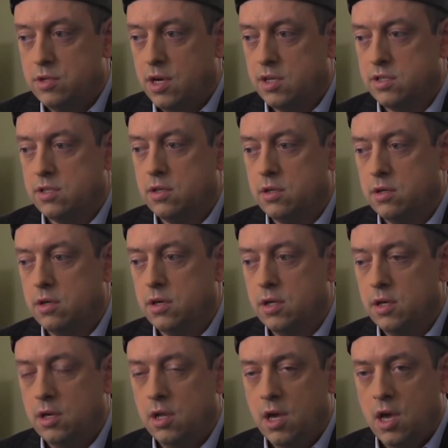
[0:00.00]
just, and
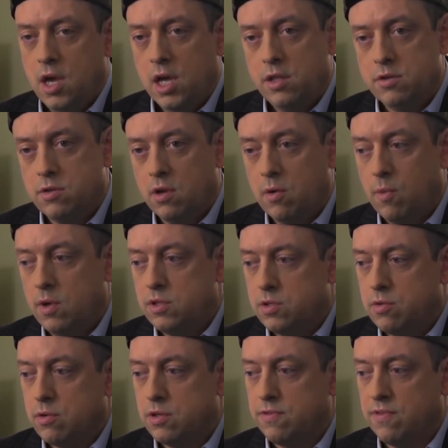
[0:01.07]
good. And there's only one
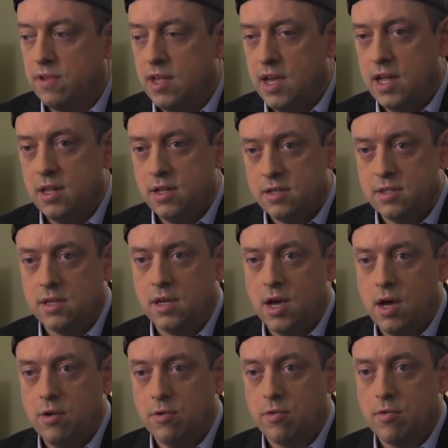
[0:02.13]
source for that. It's the
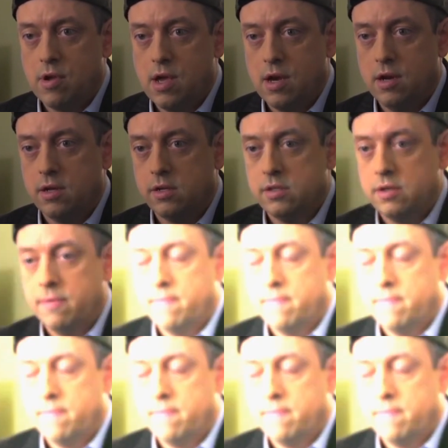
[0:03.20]
God who created us.